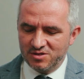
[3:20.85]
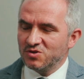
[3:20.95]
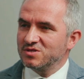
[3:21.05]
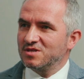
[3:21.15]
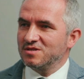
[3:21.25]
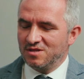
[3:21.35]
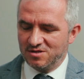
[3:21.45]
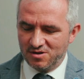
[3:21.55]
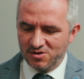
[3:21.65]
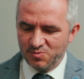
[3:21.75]
interested in
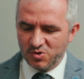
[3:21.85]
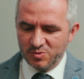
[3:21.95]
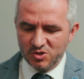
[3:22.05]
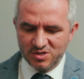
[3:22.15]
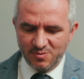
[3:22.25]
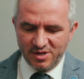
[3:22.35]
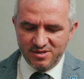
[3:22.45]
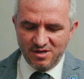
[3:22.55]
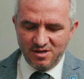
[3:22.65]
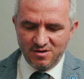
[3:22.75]
the
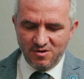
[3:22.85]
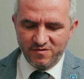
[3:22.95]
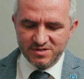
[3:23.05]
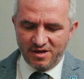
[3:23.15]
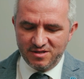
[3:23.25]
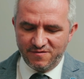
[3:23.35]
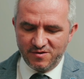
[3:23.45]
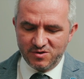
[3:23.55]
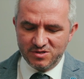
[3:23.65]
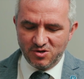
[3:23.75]
reproducibility of
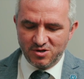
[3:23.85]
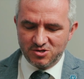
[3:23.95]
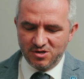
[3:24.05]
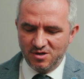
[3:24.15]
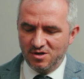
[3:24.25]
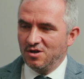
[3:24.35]
scientific research.